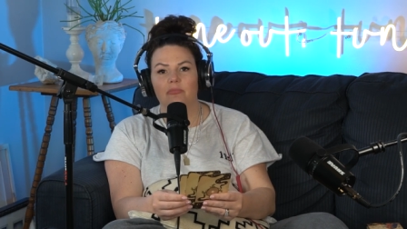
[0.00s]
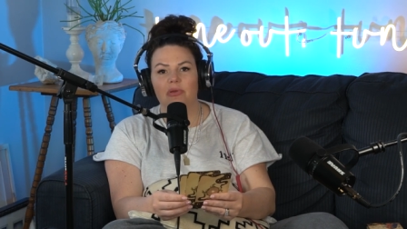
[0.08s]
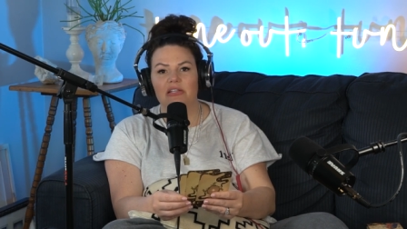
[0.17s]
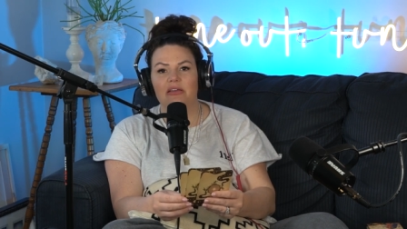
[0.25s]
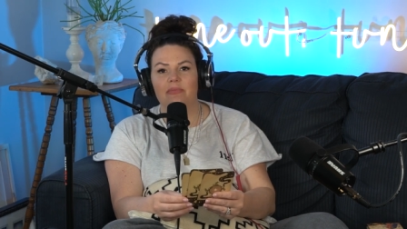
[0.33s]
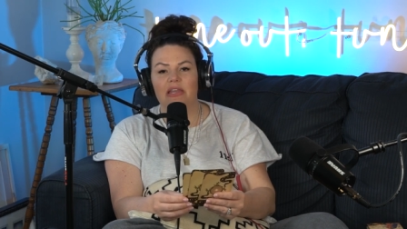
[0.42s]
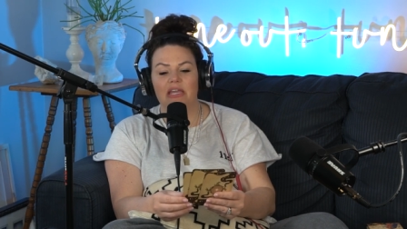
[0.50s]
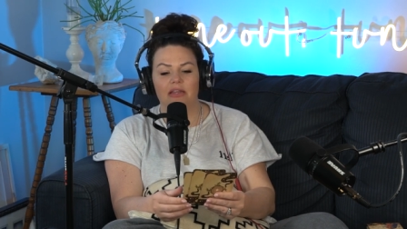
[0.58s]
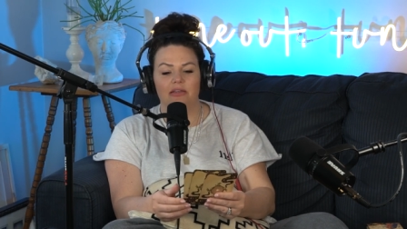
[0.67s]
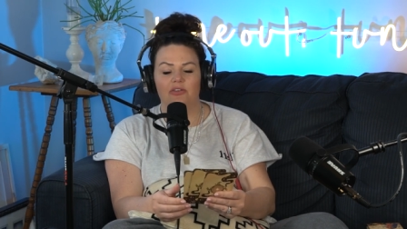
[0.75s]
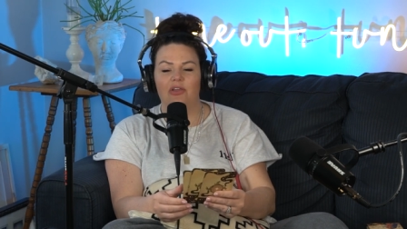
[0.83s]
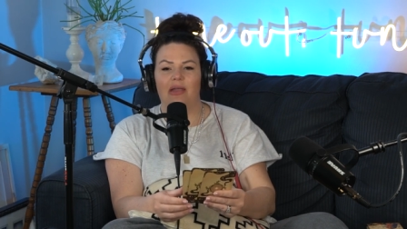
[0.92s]
Big dumb
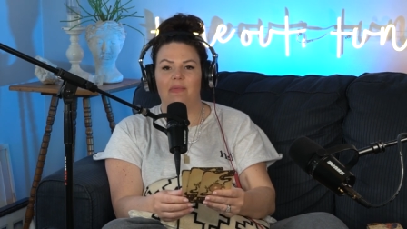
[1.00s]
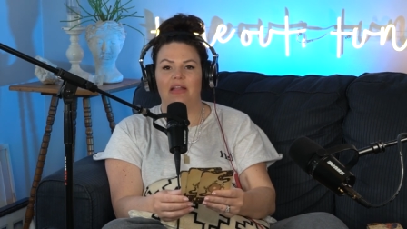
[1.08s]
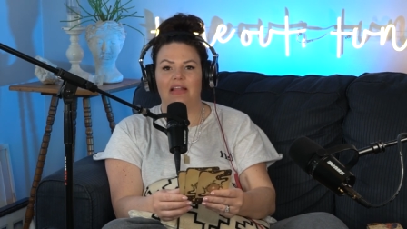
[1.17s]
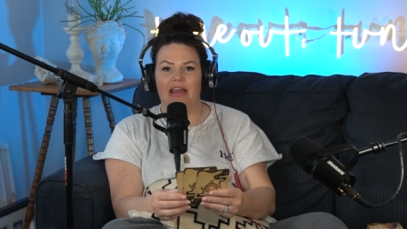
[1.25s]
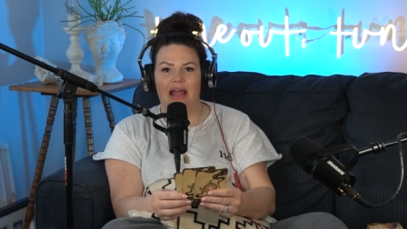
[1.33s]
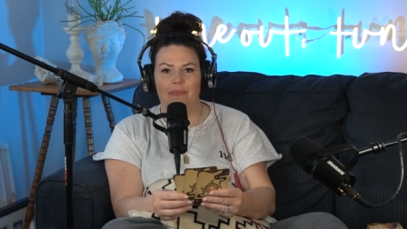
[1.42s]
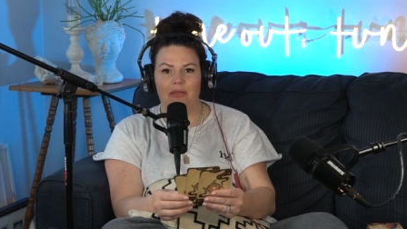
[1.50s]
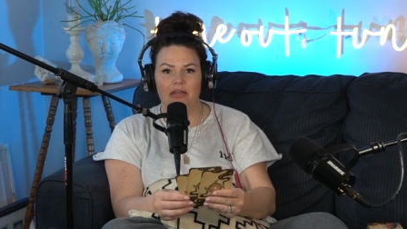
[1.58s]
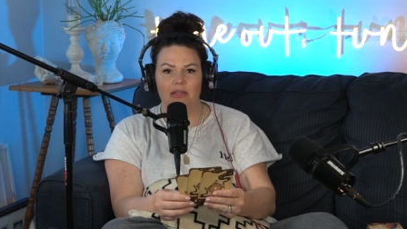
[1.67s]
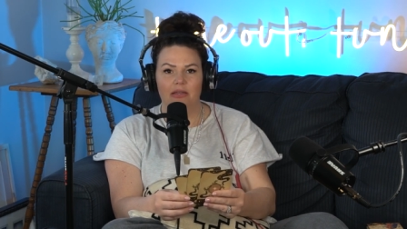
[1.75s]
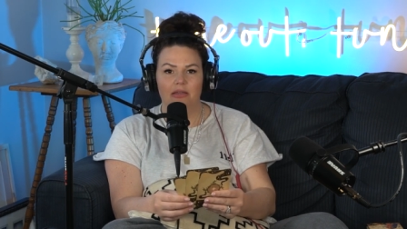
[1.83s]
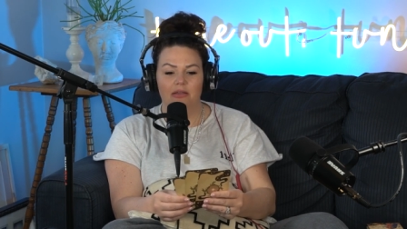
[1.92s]
idiot. You can't make that happen,
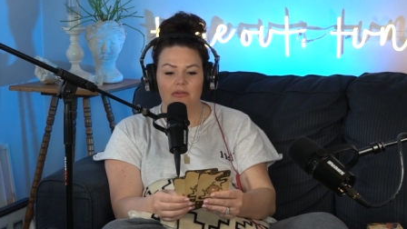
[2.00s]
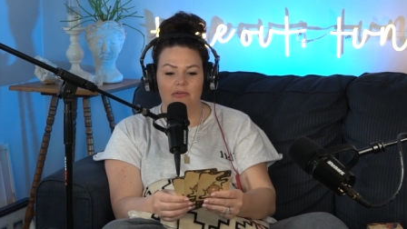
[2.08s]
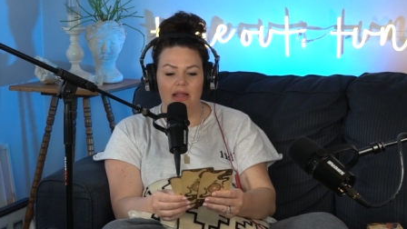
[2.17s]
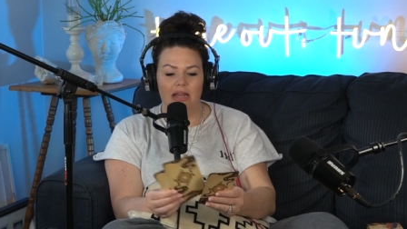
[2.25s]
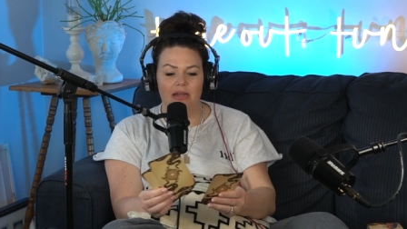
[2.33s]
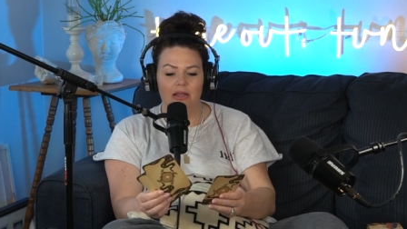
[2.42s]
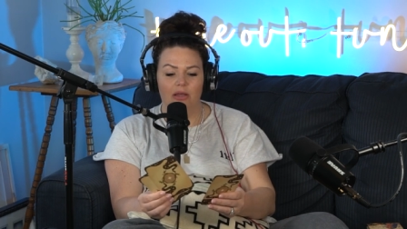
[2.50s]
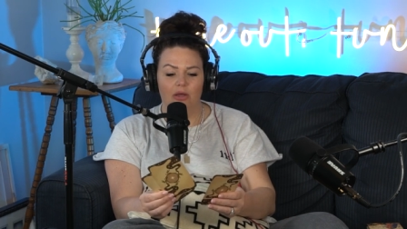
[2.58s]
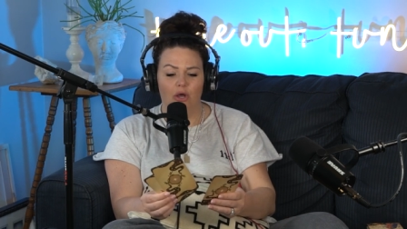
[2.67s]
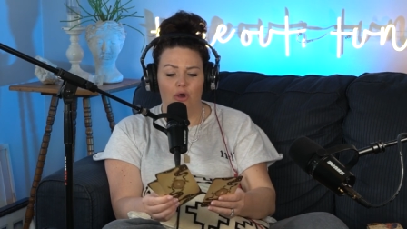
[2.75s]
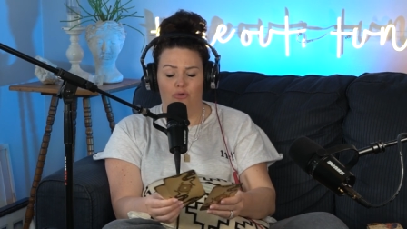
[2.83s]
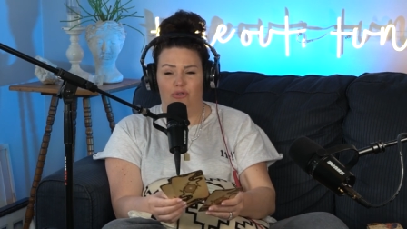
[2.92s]
right?
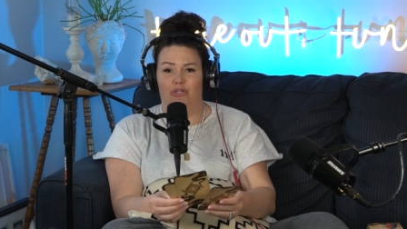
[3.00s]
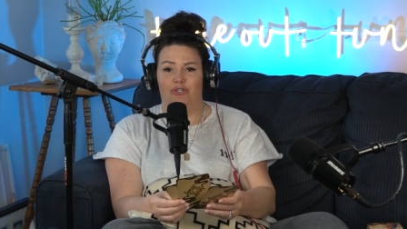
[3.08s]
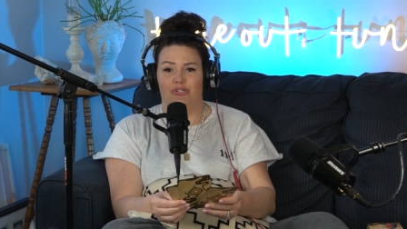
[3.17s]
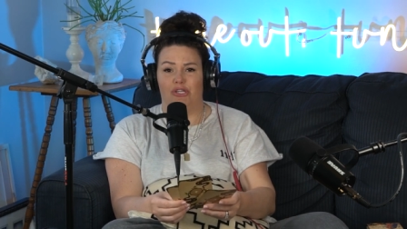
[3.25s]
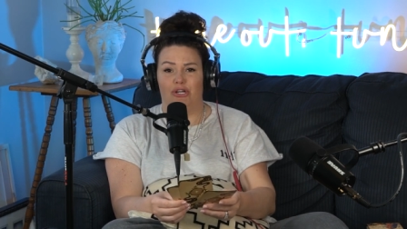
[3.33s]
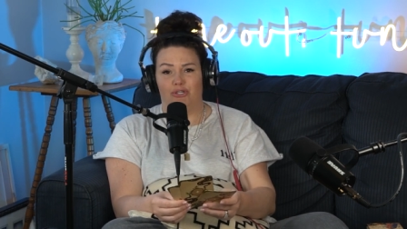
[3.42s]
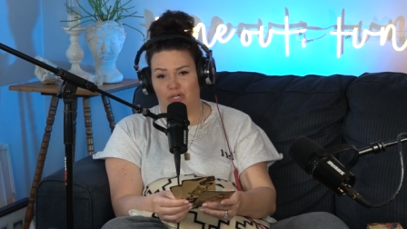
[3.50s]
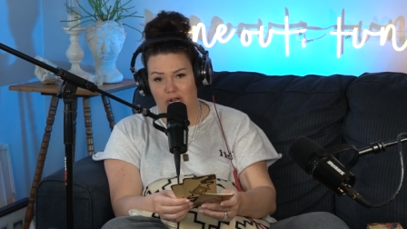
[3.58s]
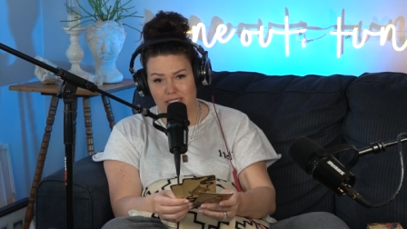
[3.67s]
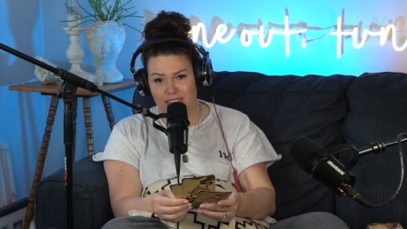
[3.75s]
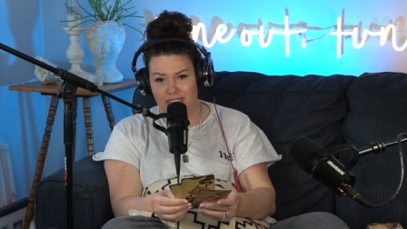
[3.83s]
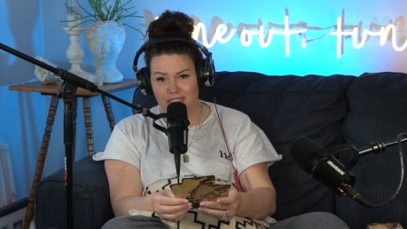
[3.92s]
Oh, you're just going to
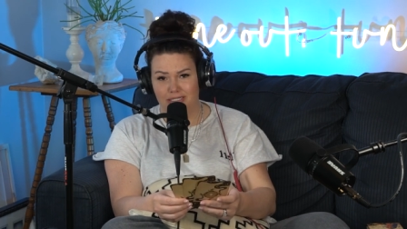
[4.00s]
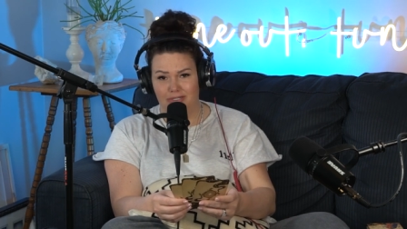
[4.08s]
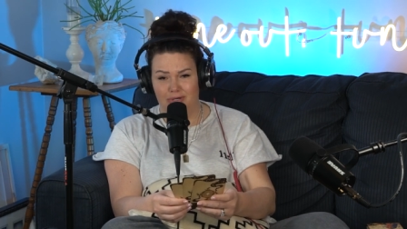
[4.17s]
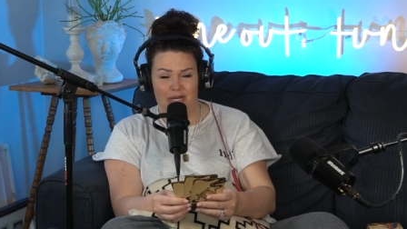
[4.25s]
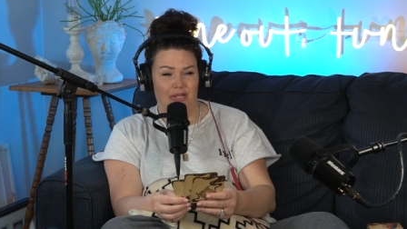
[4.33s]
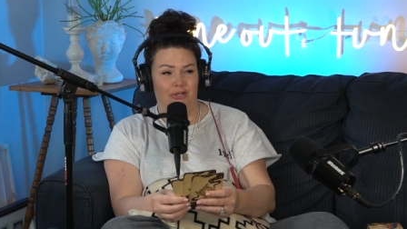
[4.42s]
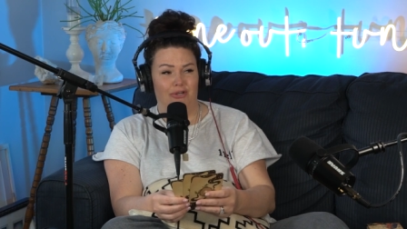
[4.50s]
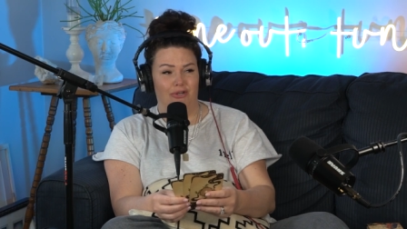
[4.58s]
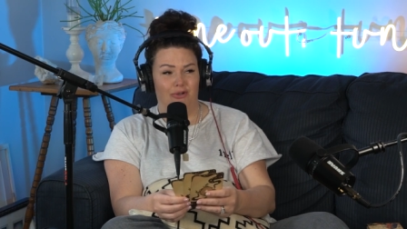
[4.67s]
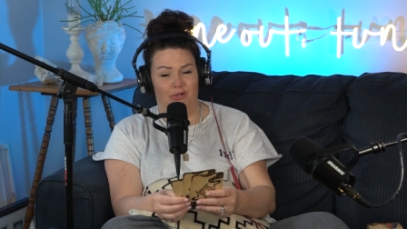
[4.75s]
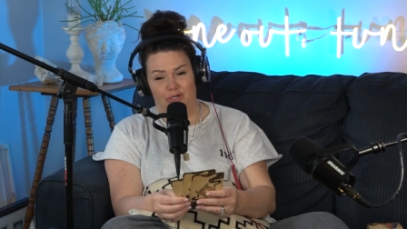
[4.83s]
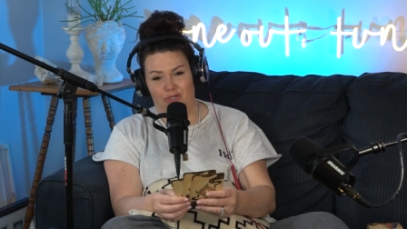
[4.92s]
trust? What are you,
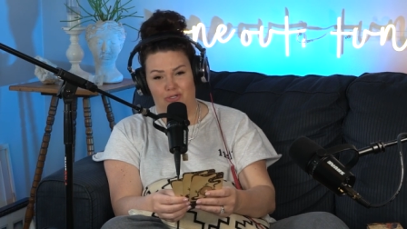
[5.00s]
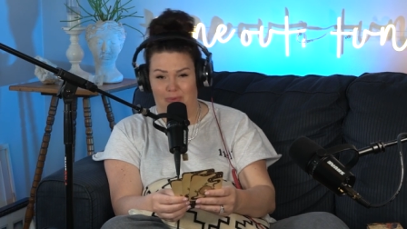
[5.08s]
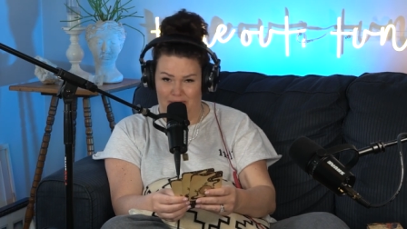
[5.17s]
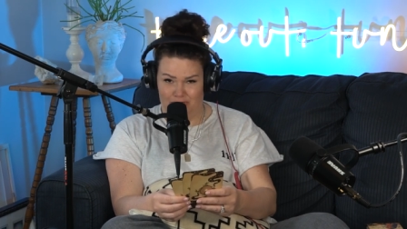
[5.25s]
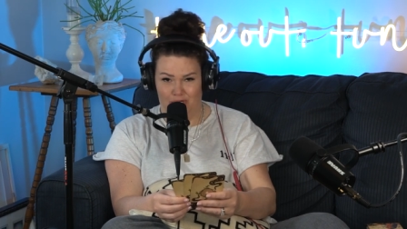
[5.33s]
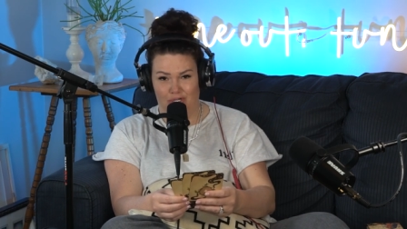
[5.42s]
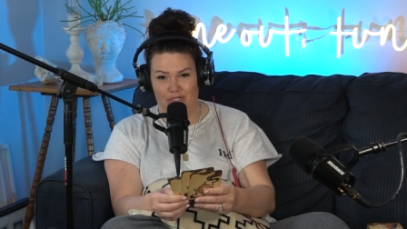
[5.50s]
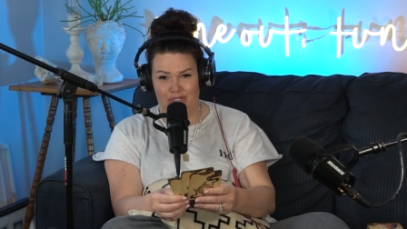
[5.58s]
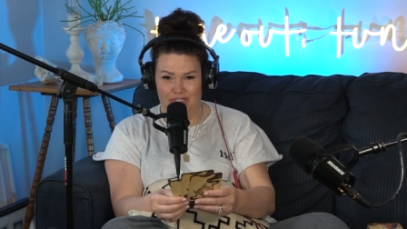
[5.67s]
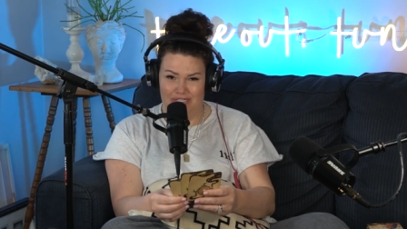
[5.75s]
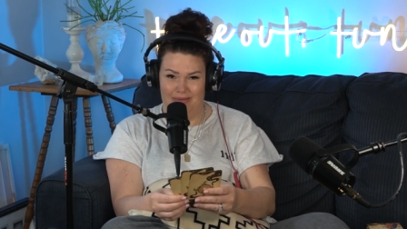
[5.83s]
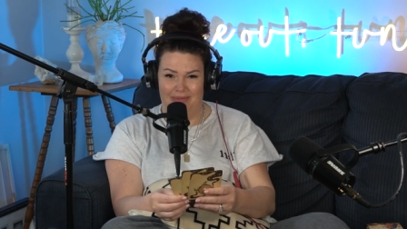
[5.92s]
you're special
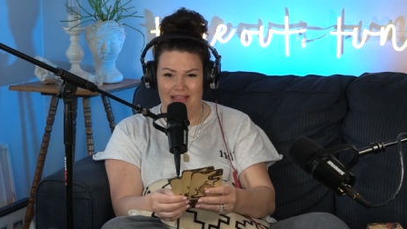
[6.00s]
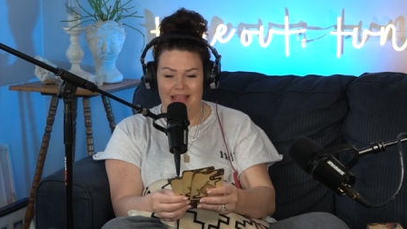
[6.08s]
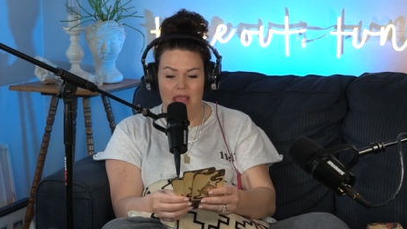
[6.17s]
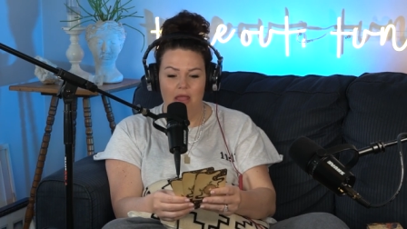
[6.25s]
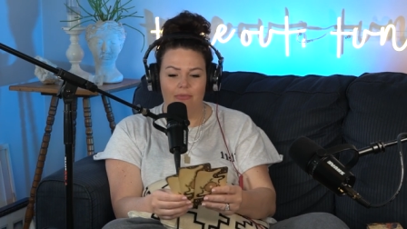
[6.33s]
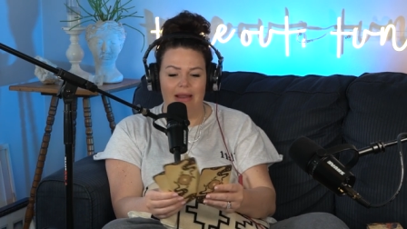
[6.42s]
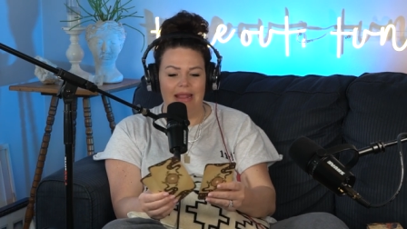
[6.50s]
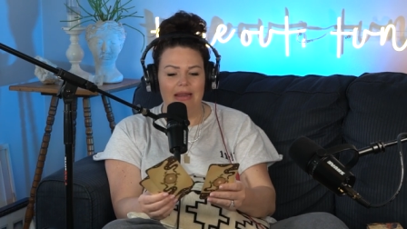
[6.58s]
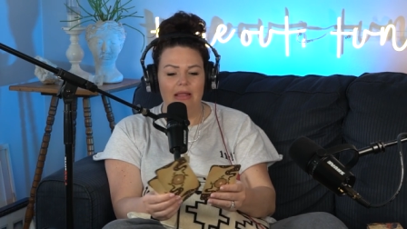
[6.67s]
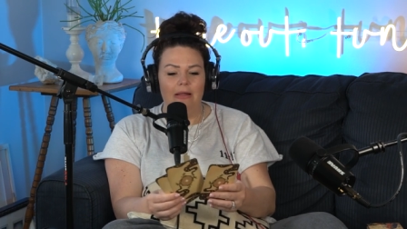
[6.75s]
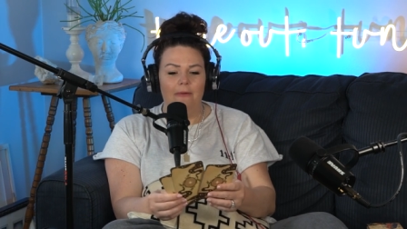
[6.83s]
or something, right?